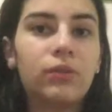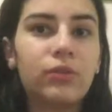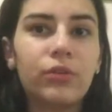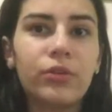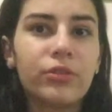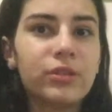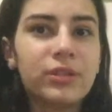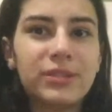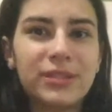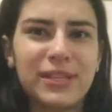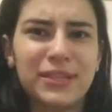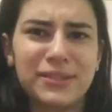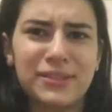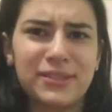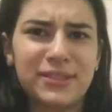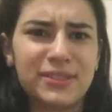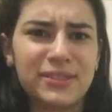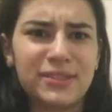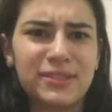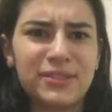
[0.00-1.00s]
all the
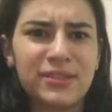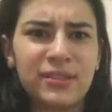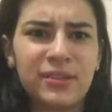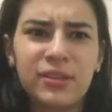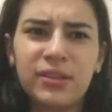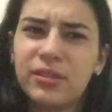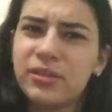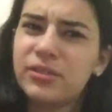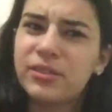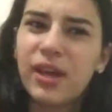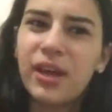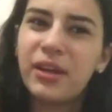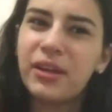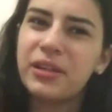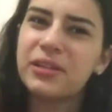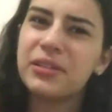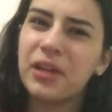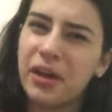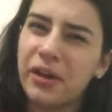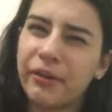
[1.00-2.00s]
senses, sight
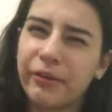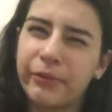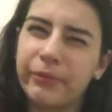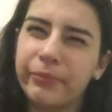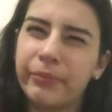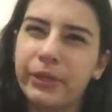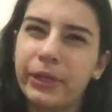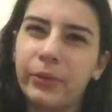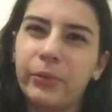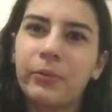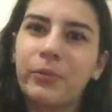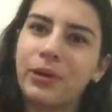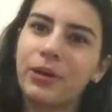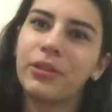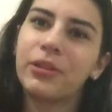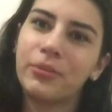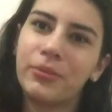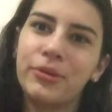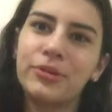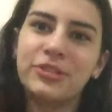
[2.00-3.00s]
is arguably one
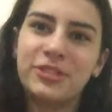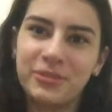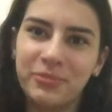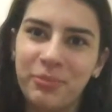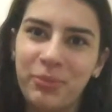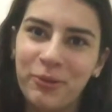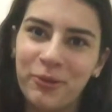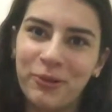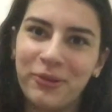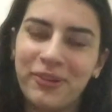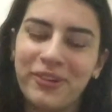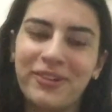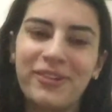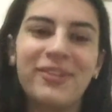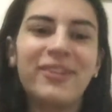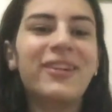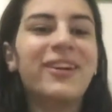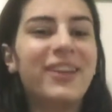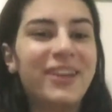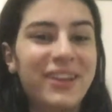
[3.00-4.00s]
of the most important.
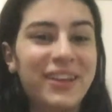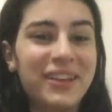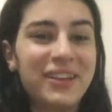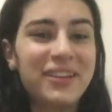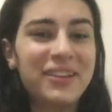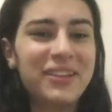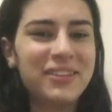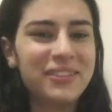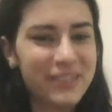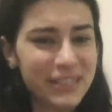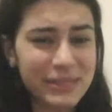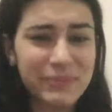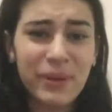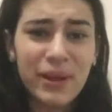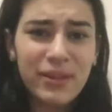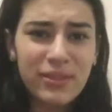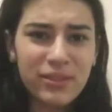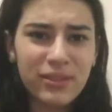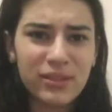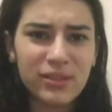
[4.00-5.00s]

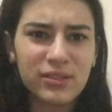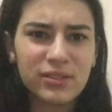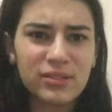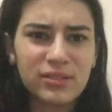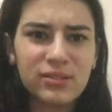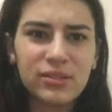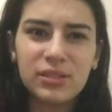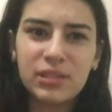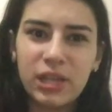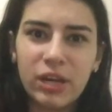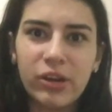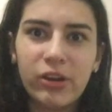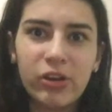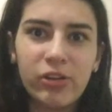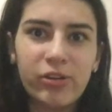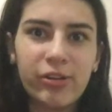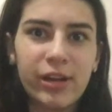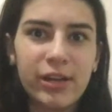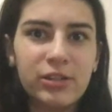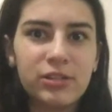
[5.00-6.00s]
Despite this,
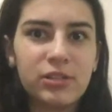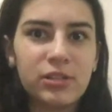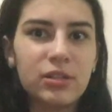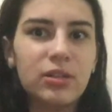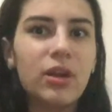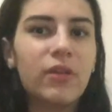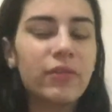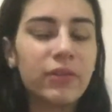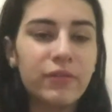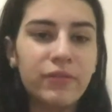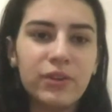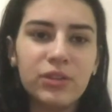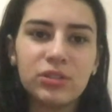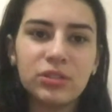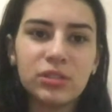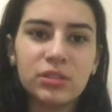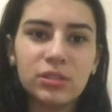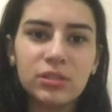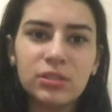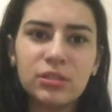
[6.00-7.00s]
deterioration of the
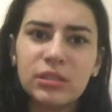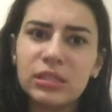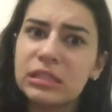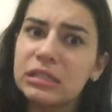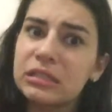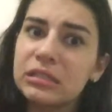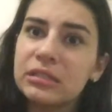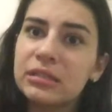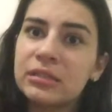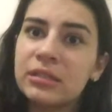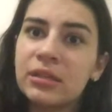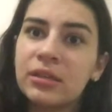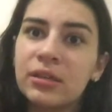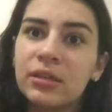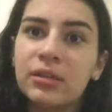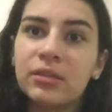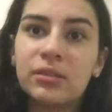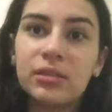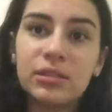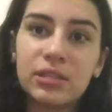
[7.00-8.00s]
vision is,
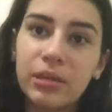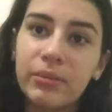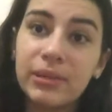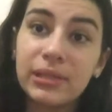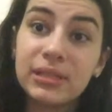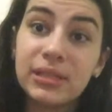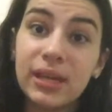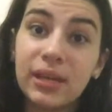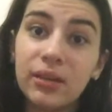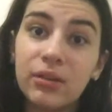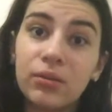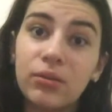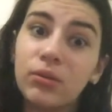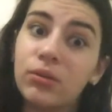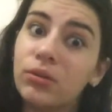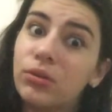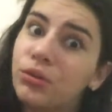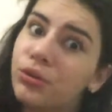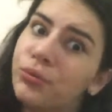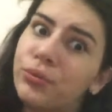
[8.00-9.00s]
to some extent,
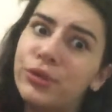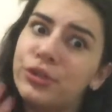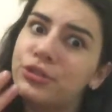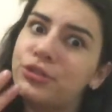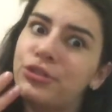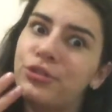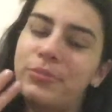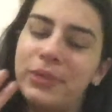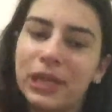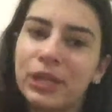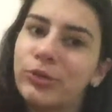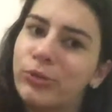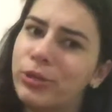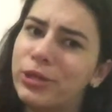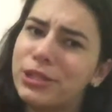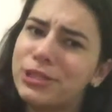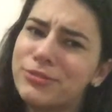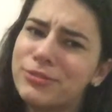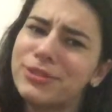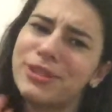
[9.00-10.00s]
almost
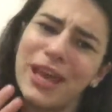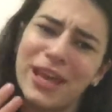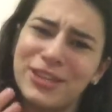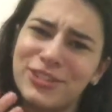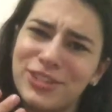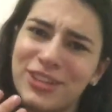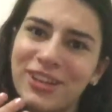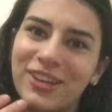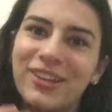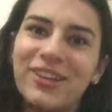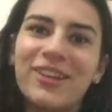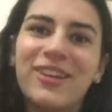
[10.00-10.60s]
ubiquitous with aging.